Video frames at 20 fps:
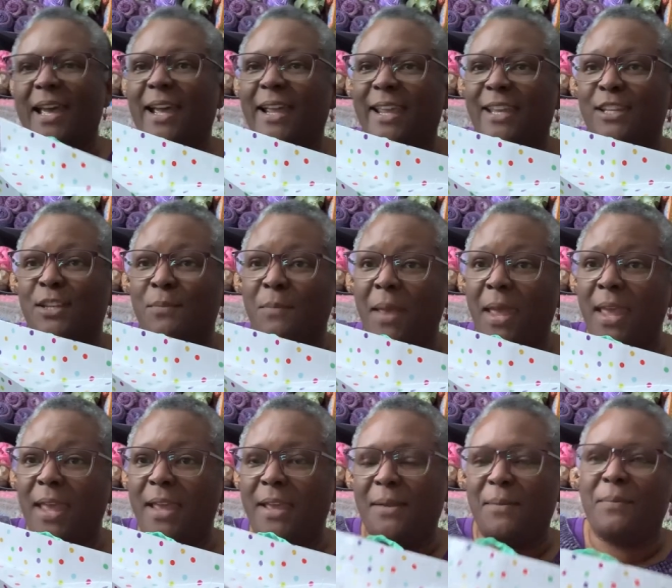I get to
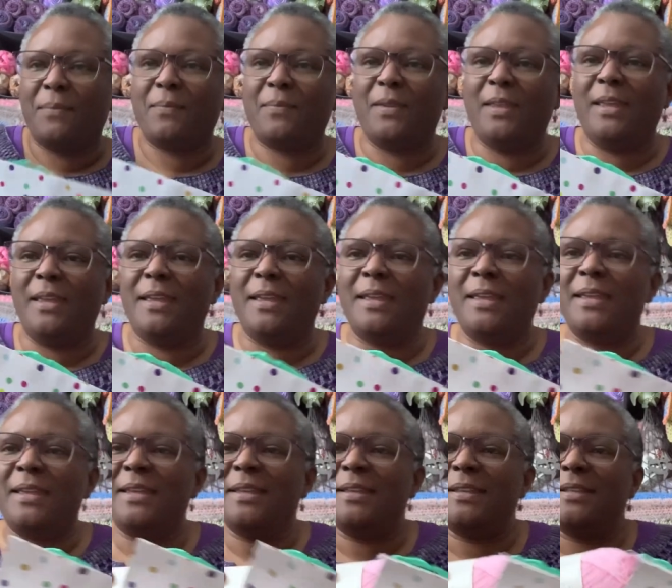make
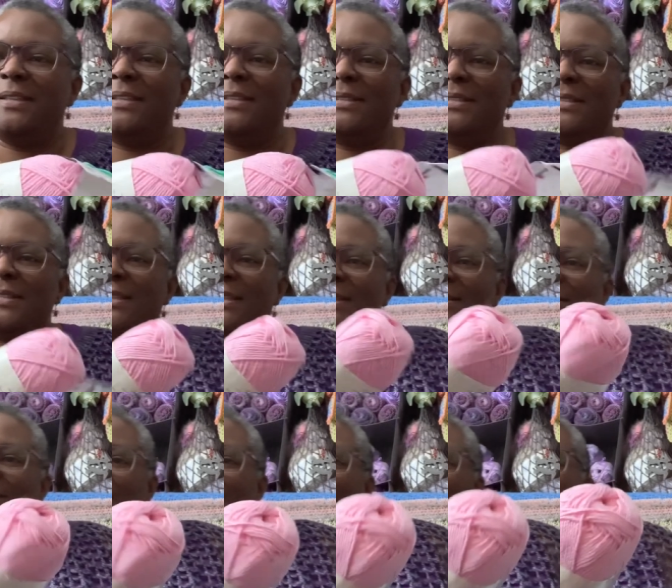is
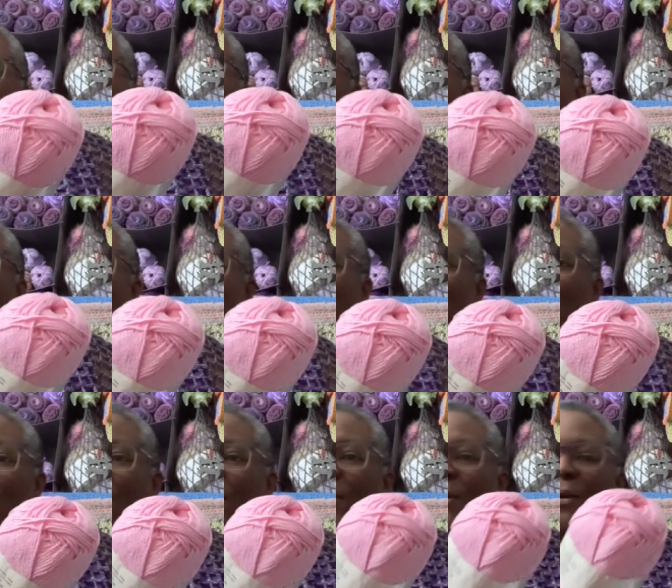with this
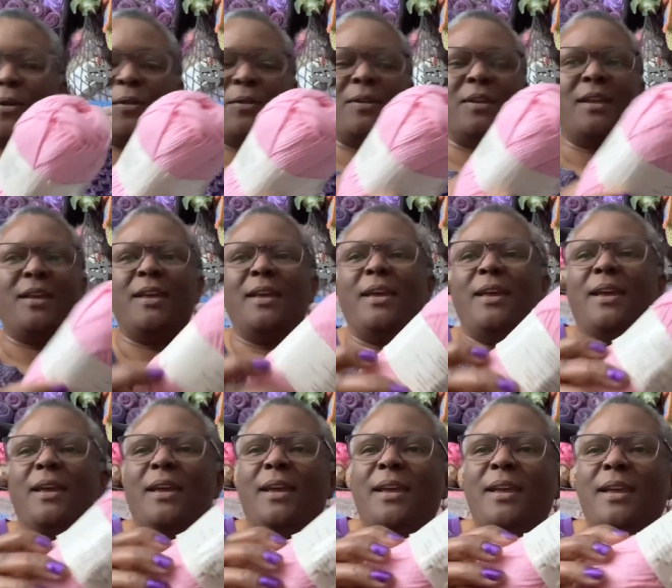yarn.
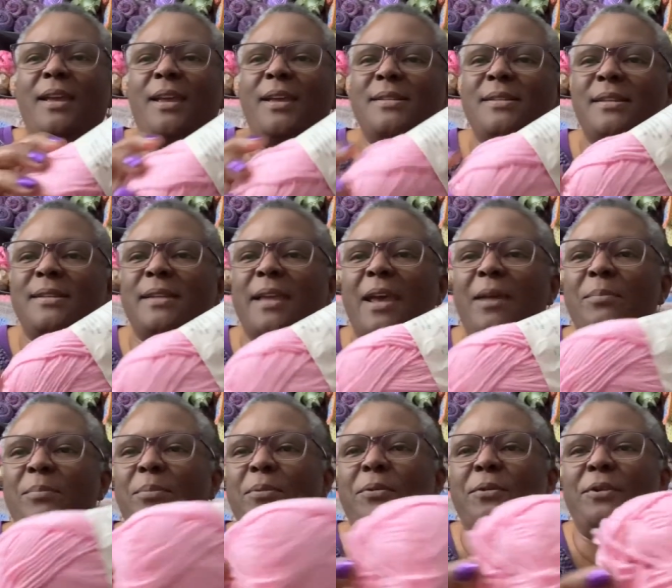Isn't that
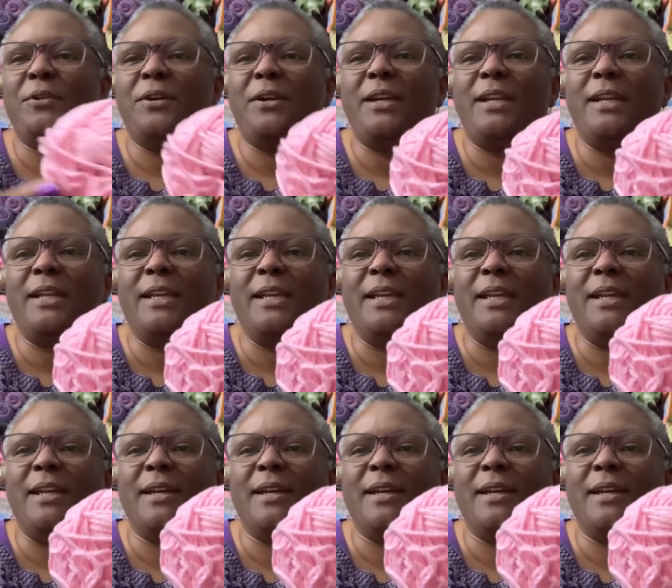pretty?